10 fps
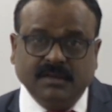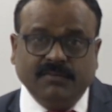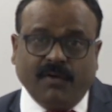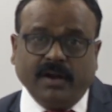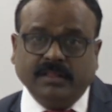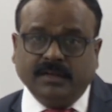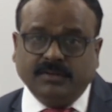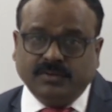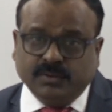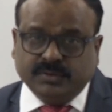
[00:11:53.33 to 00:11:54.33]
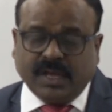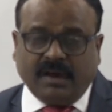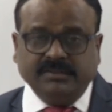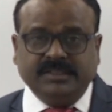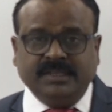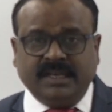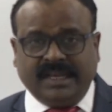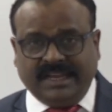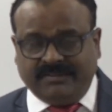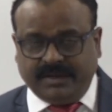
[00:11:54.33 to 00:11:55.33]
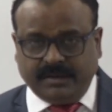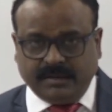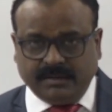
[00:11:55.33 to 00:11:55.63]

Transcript: for the 2011,